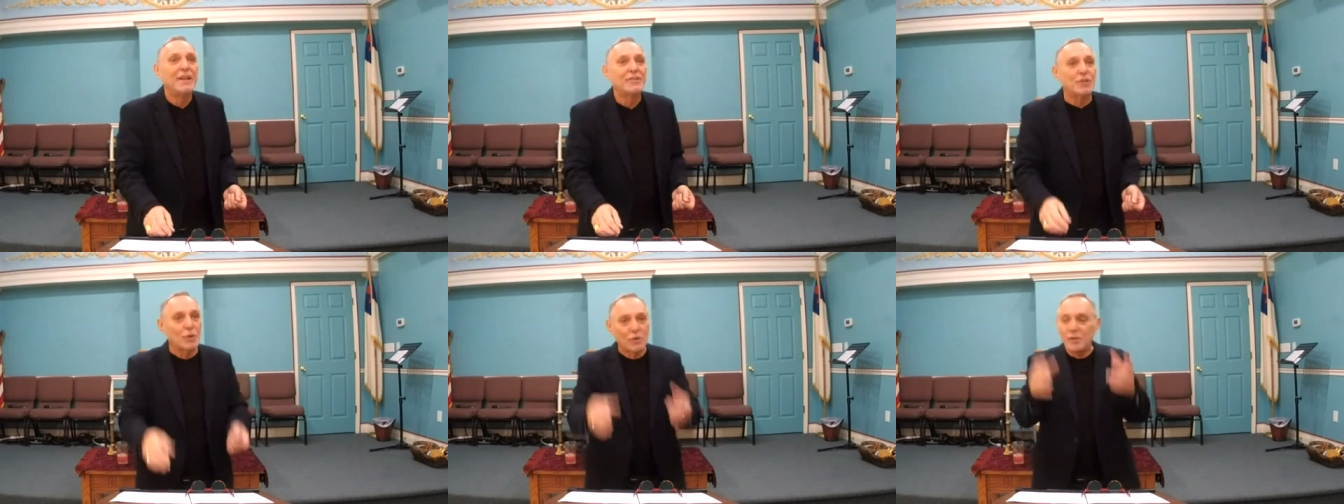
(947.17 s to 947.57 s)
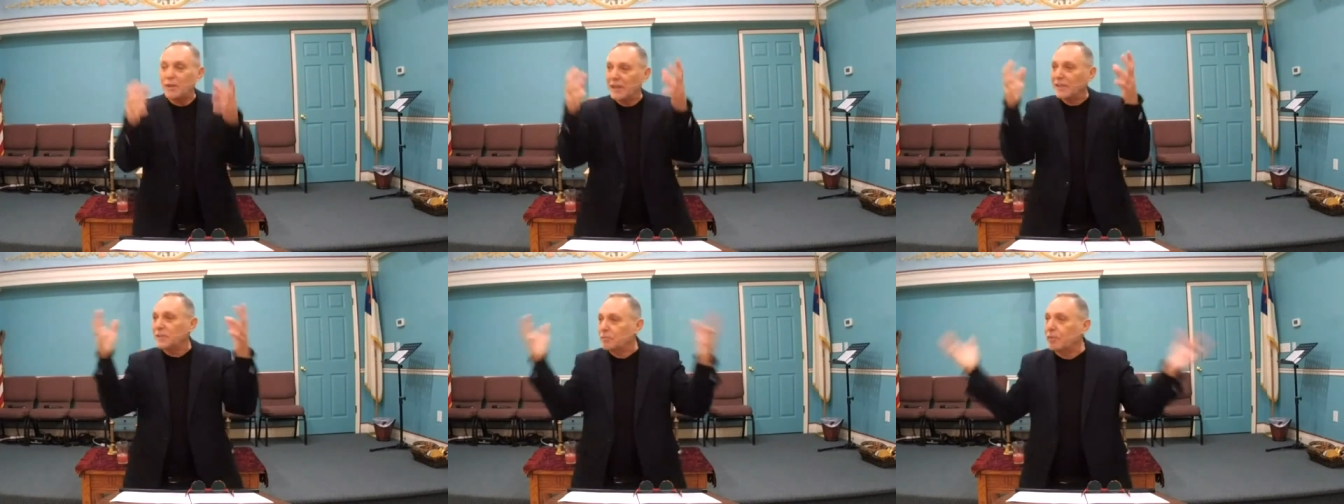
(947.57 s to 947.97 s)
So
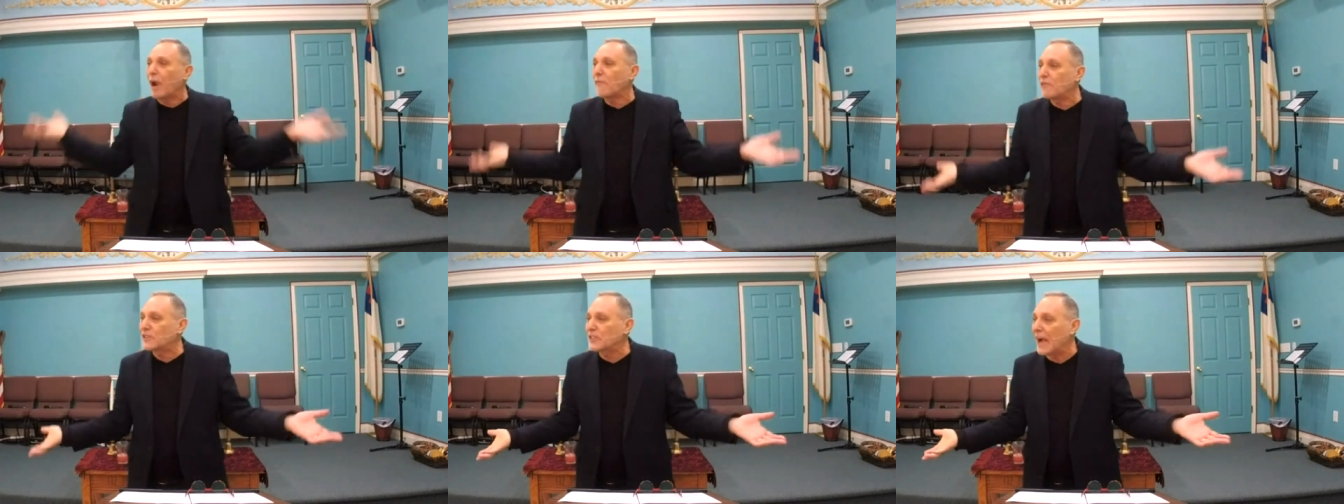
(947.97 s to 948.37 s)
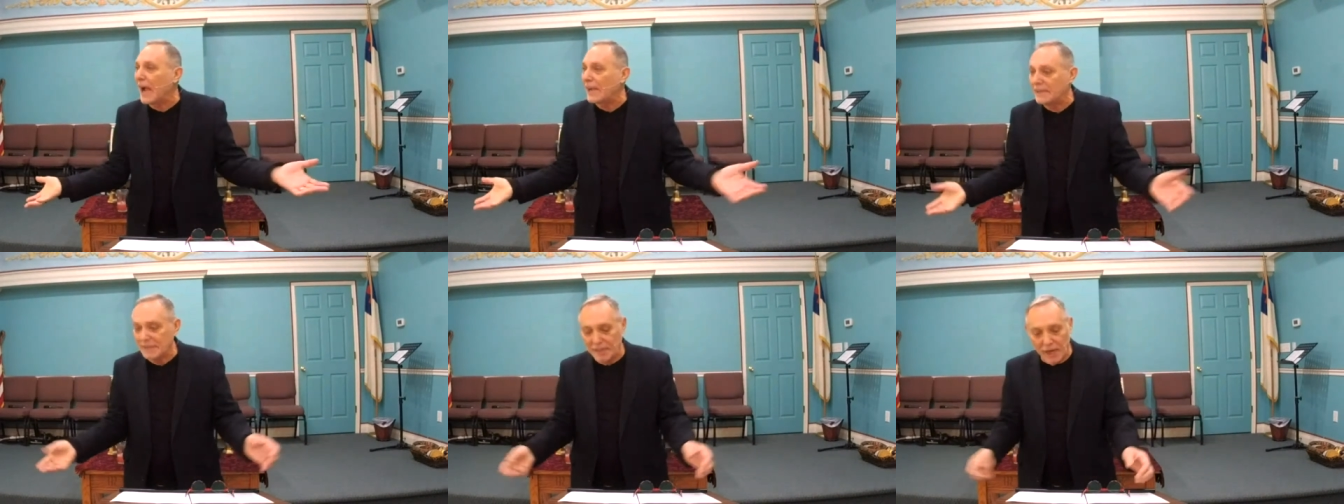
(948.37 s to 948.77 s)
it's
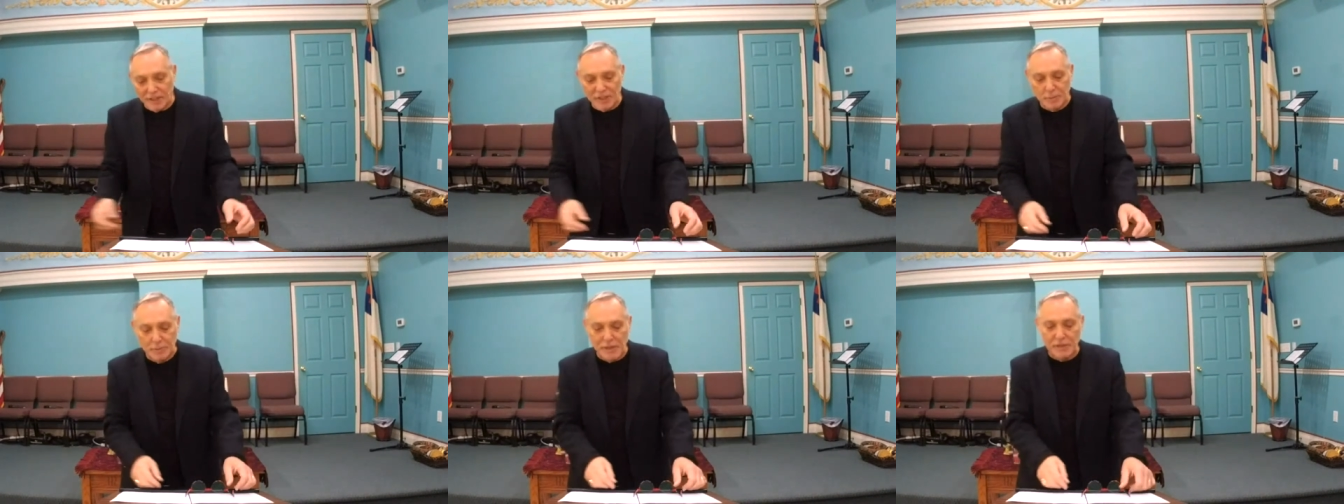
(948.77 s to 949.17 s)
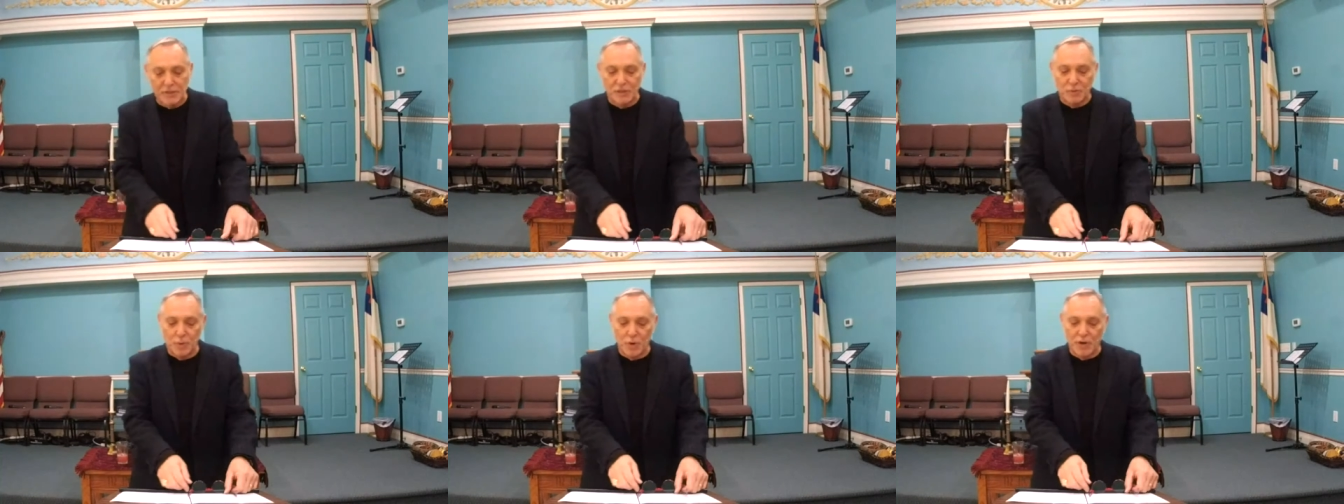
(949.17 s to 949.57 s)
prophesied. God speaks
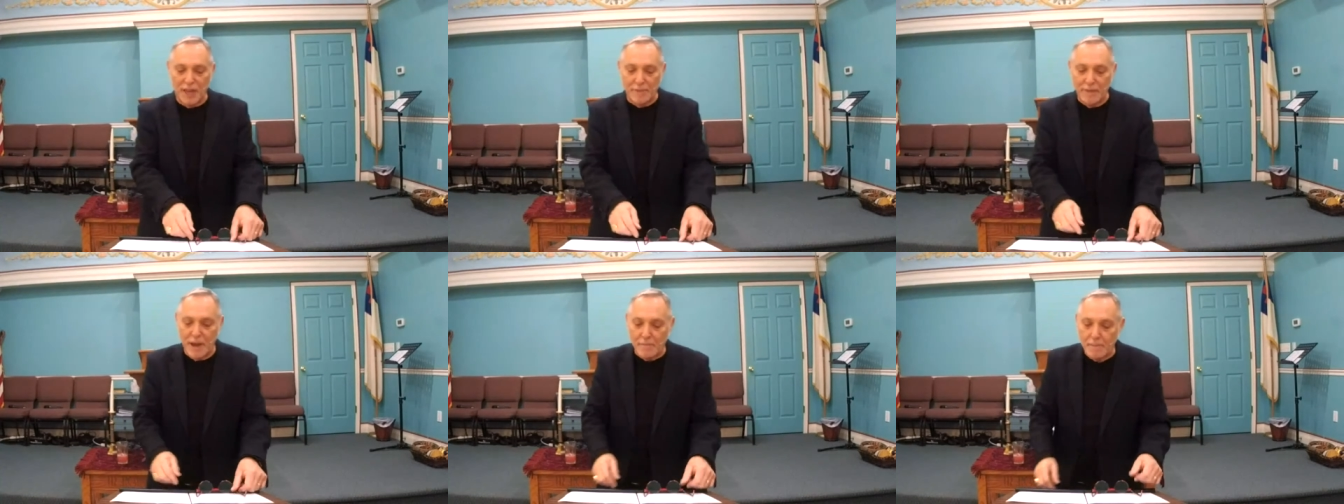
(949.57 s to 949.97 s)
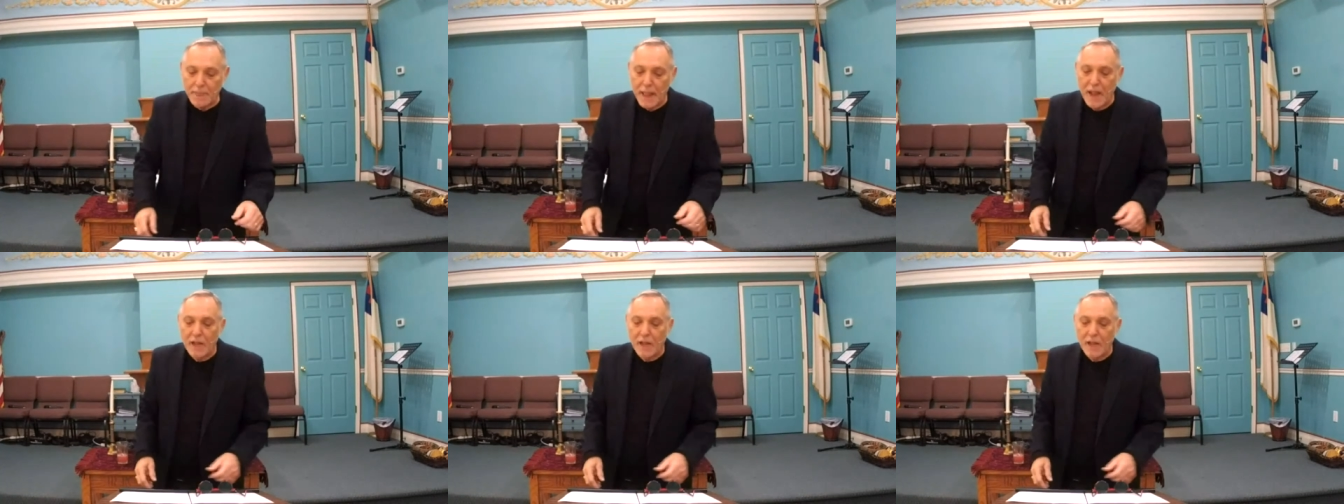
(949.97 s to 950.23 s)
His word. Amen.